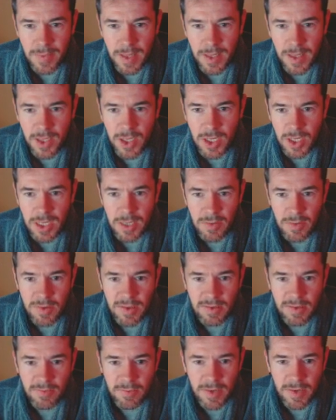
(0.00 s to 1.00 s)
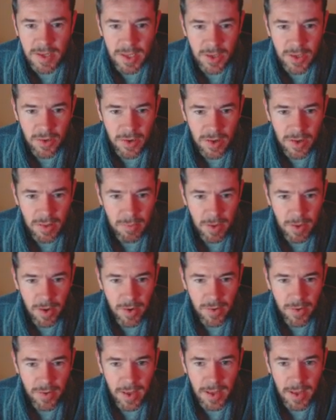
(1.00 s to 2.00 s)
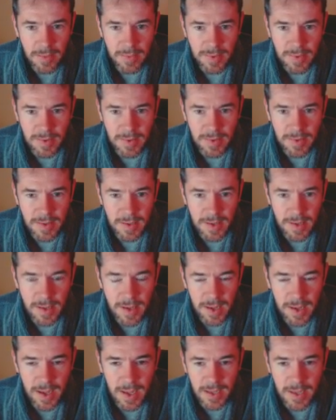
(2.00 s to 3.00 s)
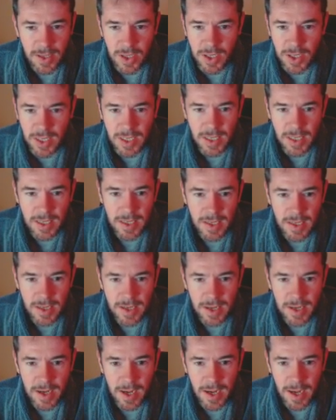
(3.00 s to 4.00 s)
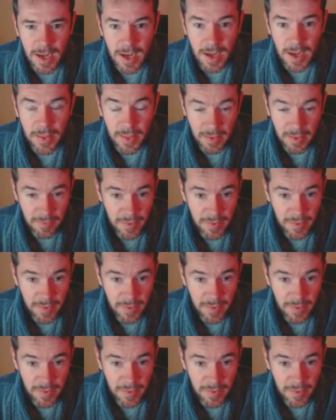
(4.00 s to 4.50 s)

she was really good at the Mario games, and she I think